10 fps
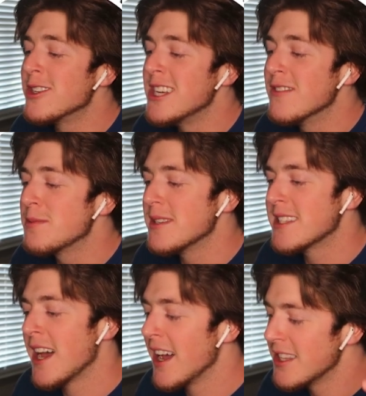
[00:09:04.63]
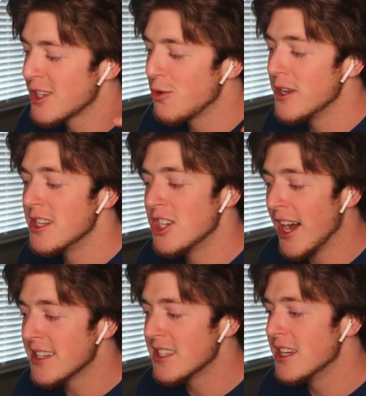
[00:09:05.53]
receivers besides Quentin
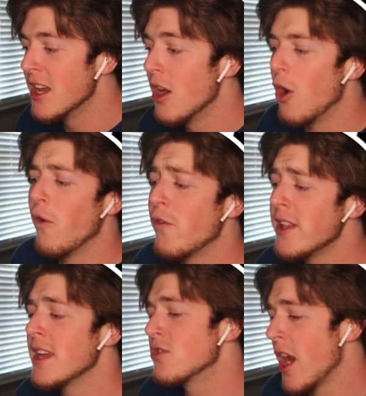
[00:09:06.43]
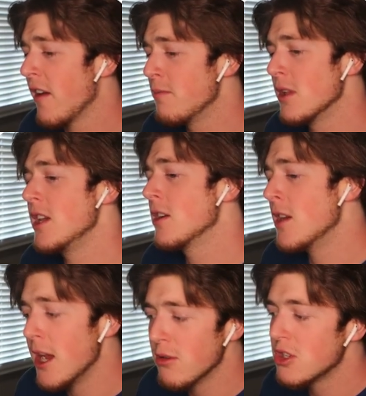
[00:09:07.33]
Johnston. Hopefully they draft Malik
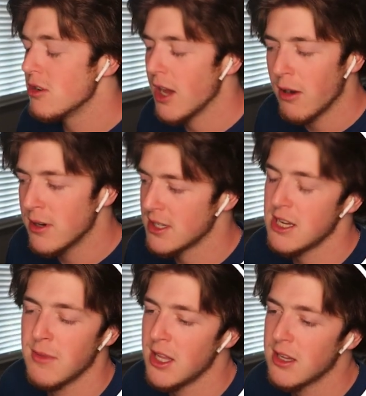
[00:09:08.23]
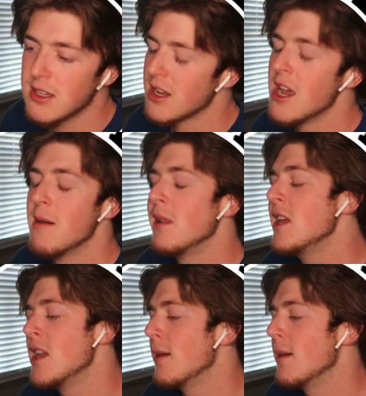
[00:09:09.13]
Neighbors, dude. I want to see Malik because Malik